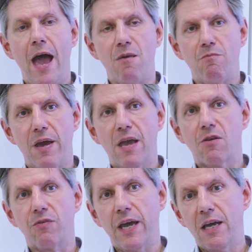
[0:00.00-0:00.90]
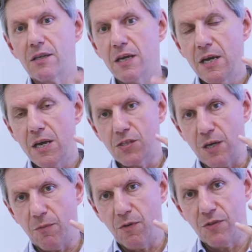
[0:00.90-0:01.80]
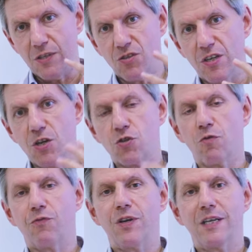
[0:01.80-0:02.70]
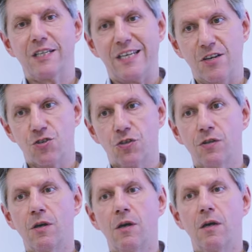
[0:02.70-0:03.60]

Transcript: and may create some sensation of tension